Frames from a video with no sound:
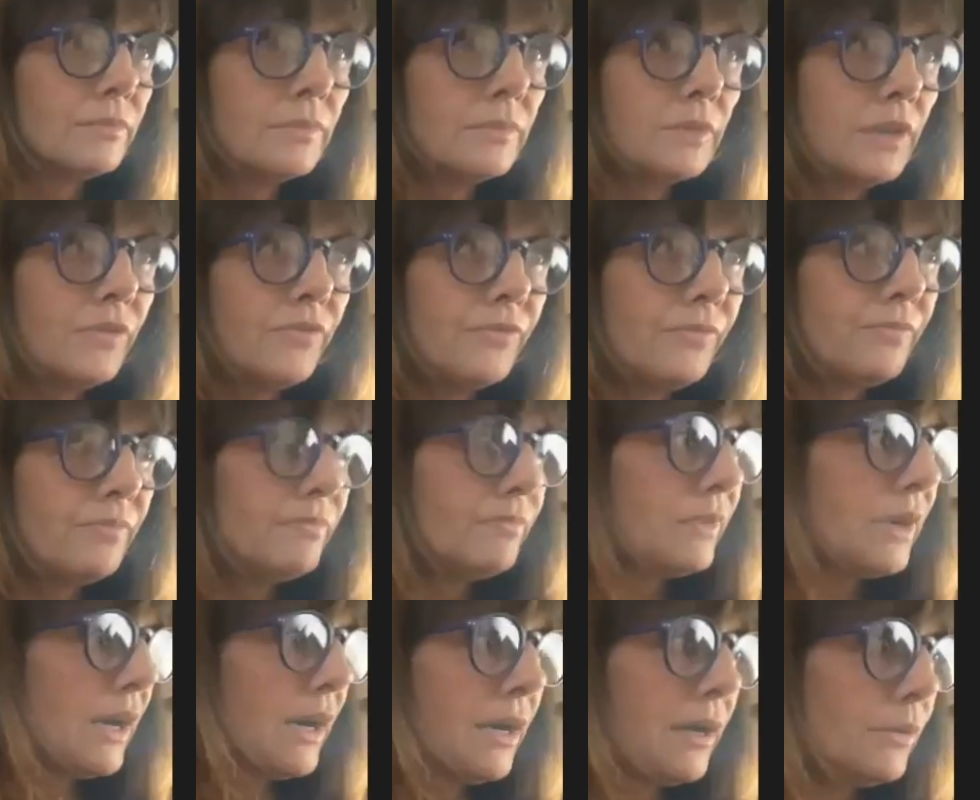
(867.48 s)
if
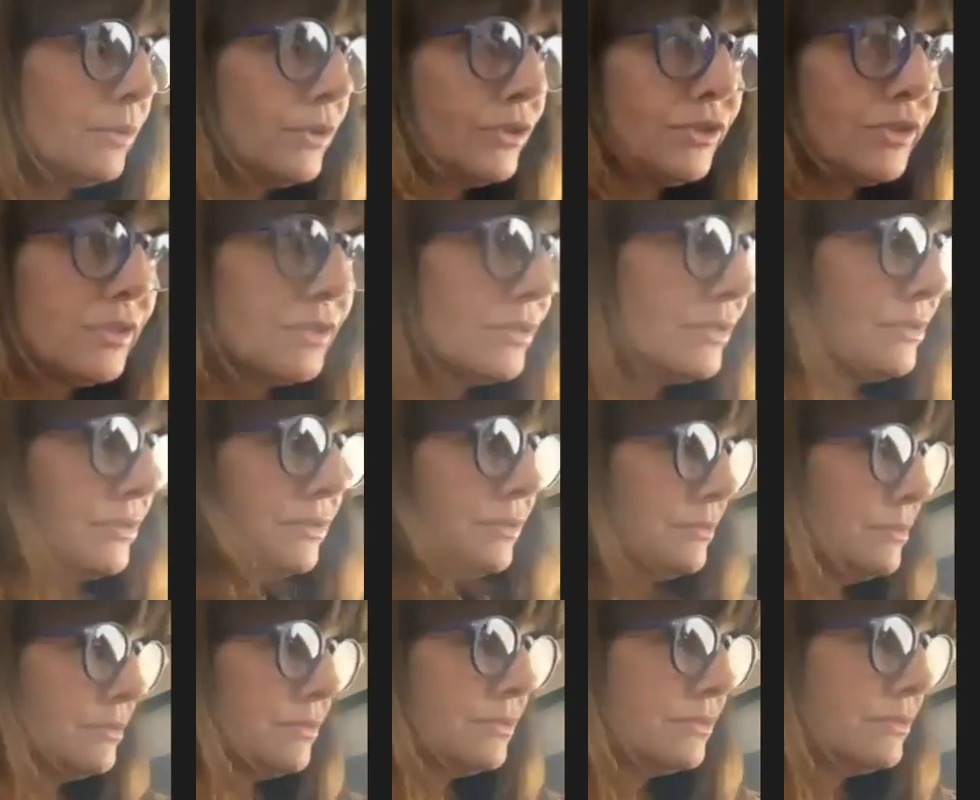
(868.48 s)
I was,
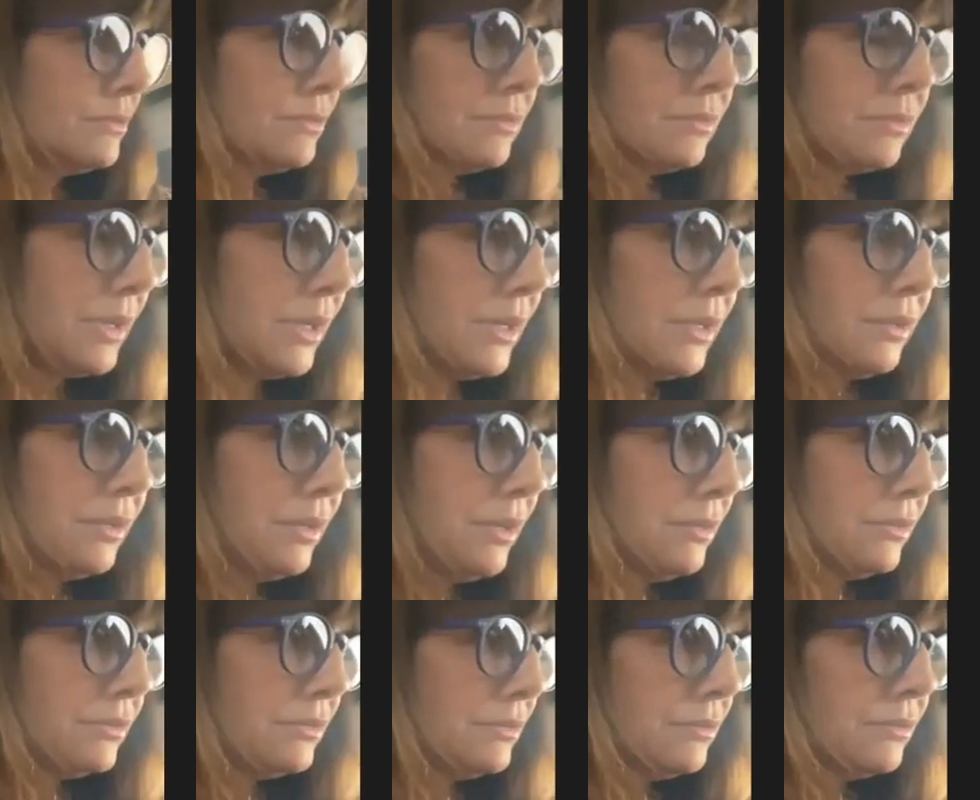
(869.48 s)
I don't
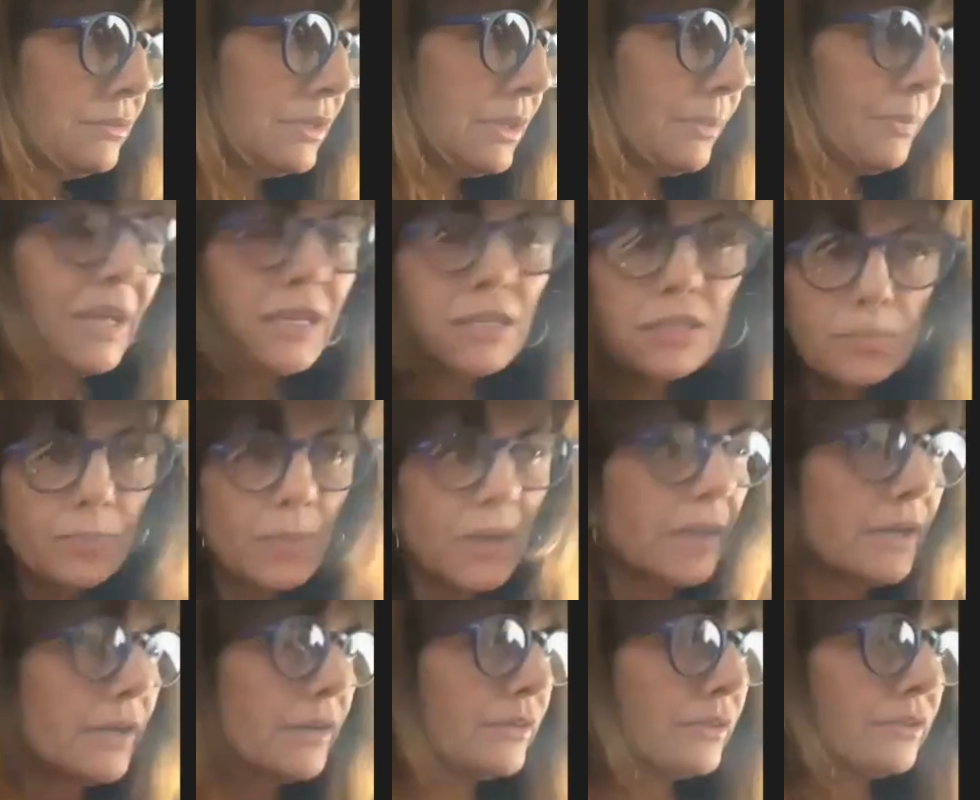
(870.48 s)
know, the bass
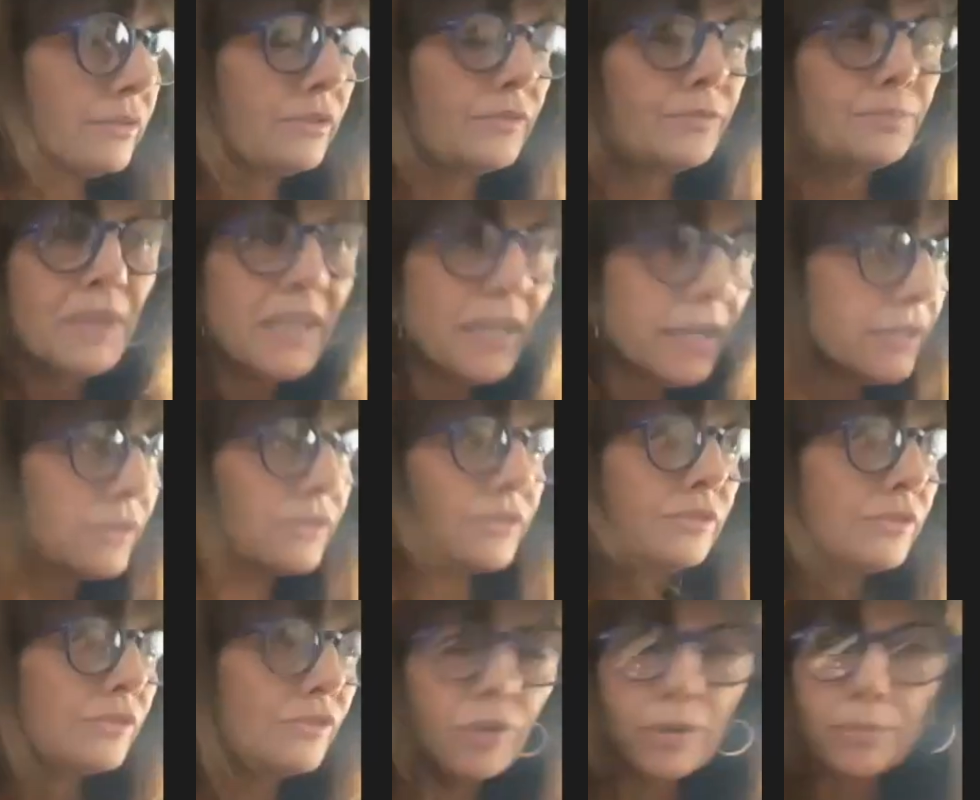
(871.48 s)
player or the pianist or
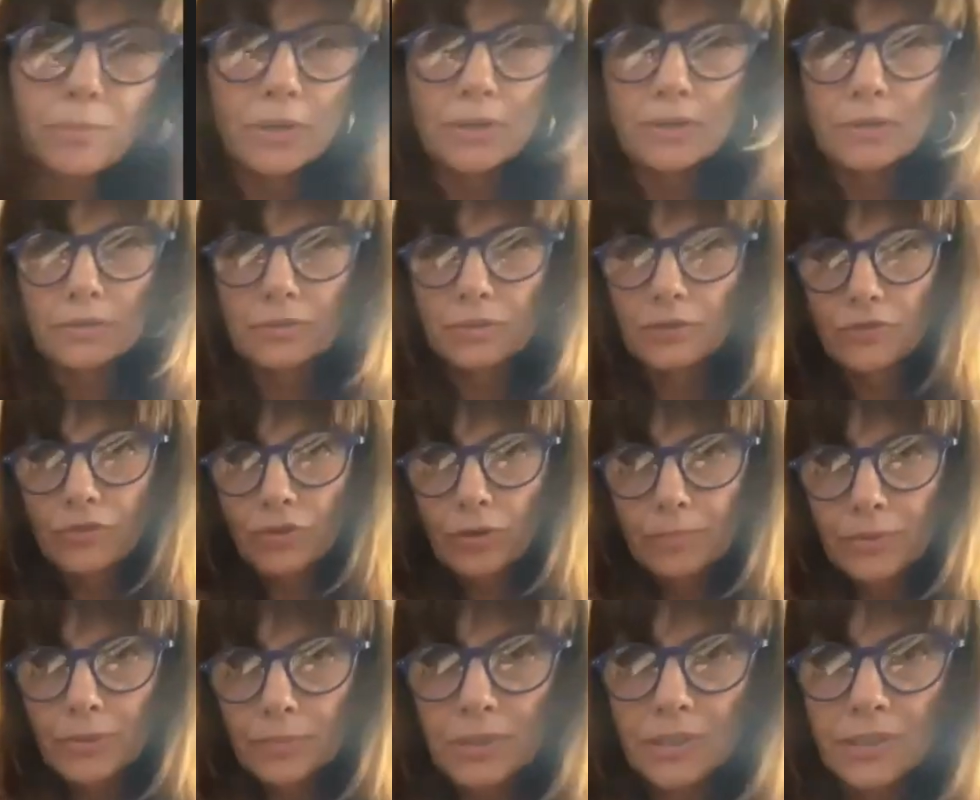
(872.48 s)
the drummer or the
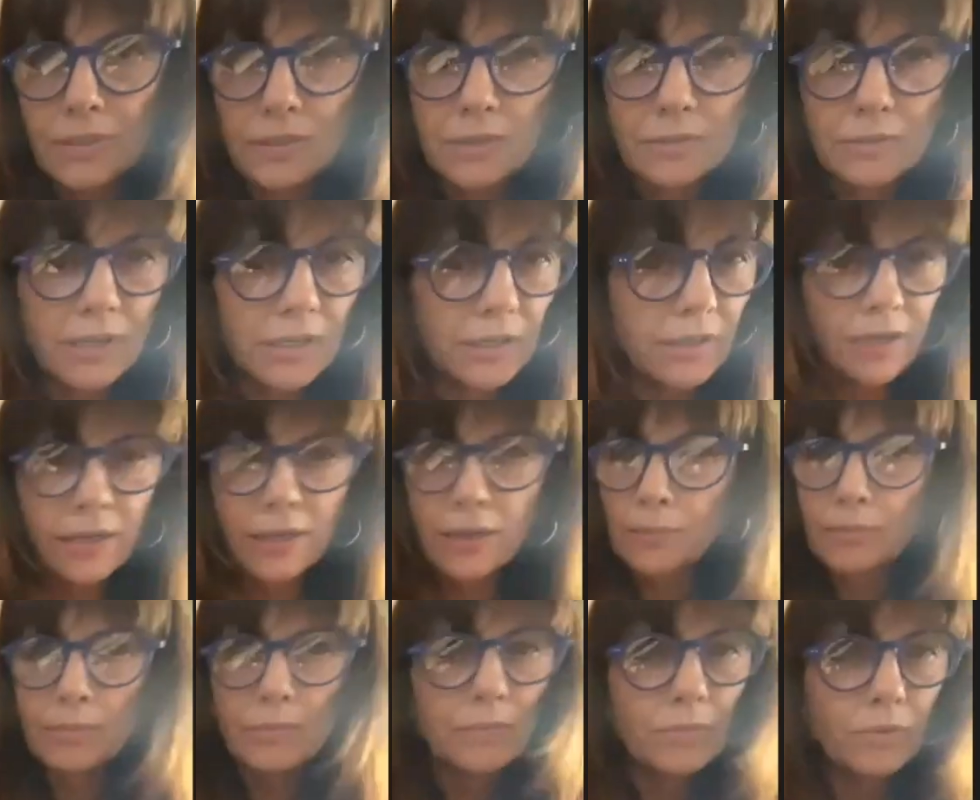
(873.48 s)
trumpet player, like I
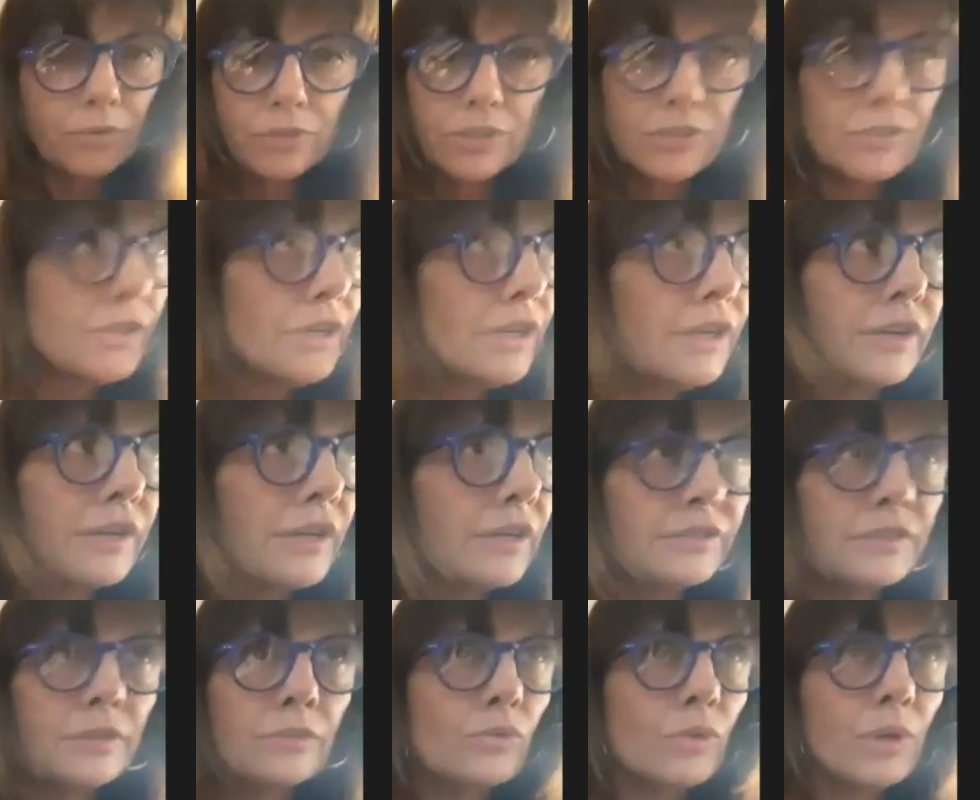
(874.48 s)
am, or the singer, or
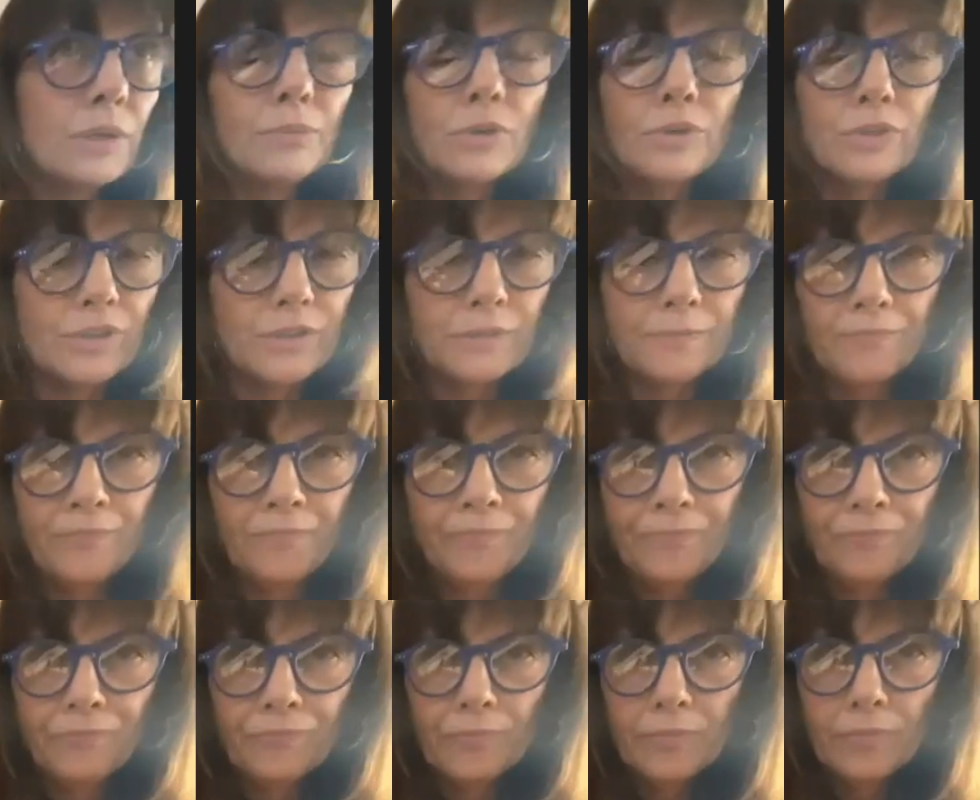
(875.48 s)
one more.
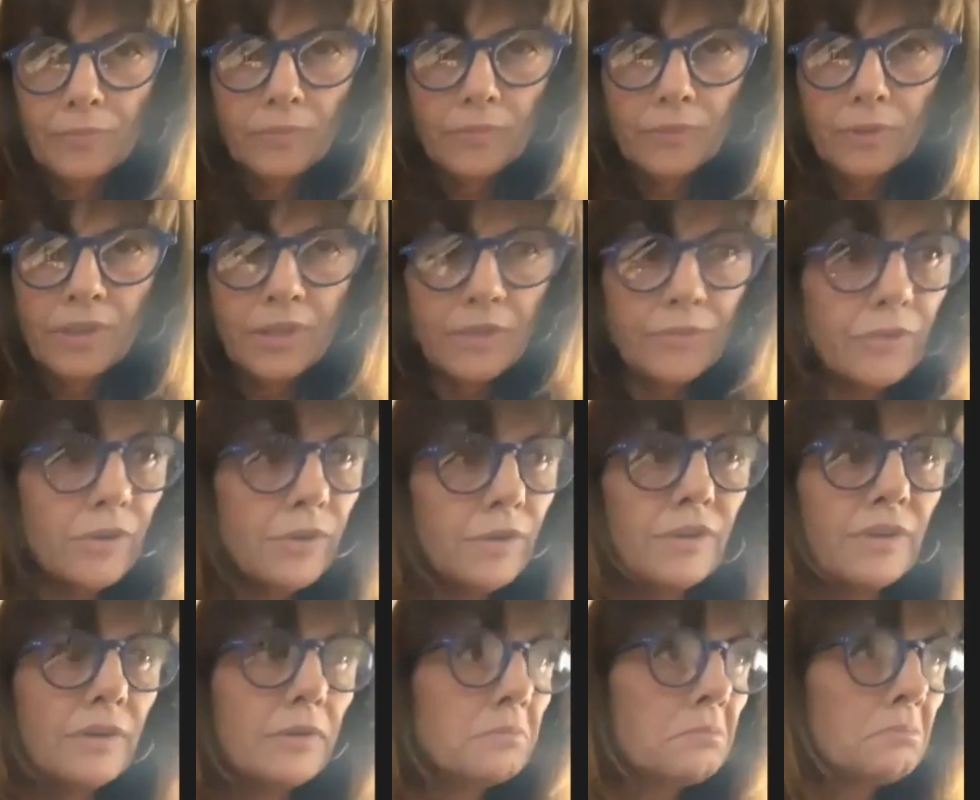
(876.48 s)

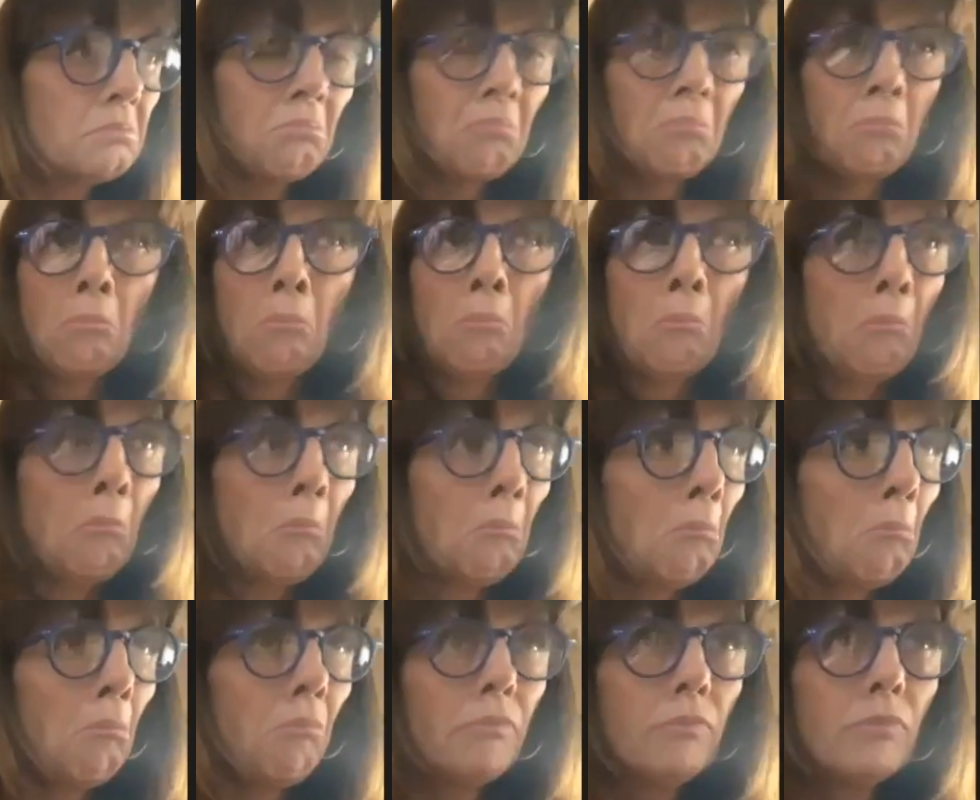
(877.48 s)
Never
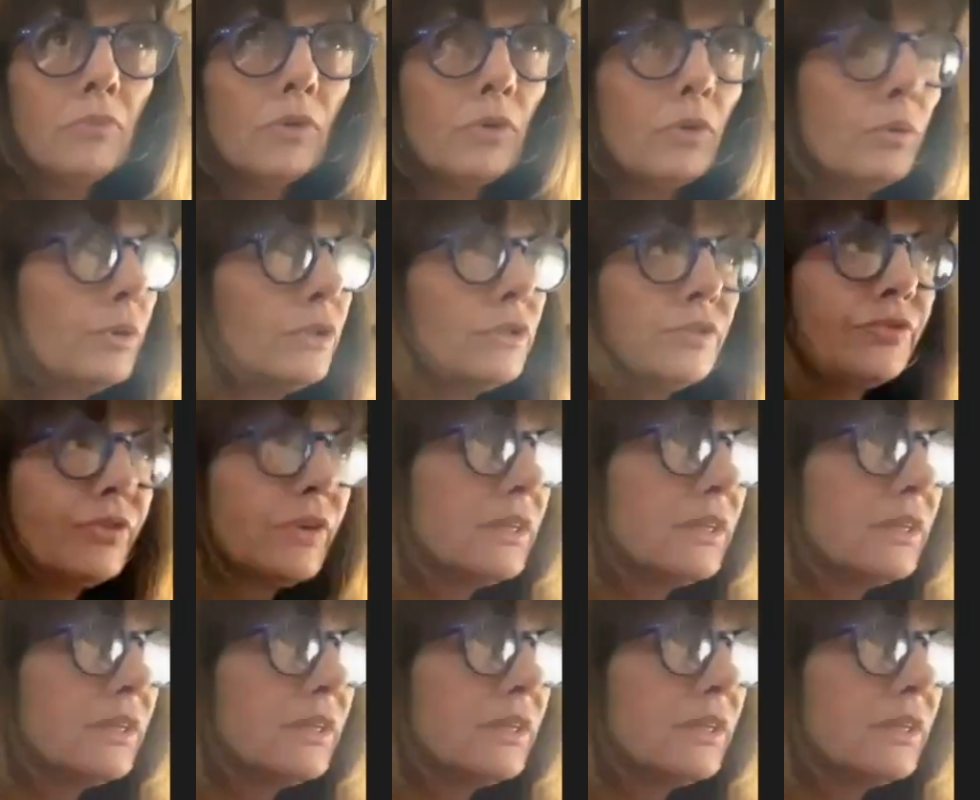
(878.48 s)
always felt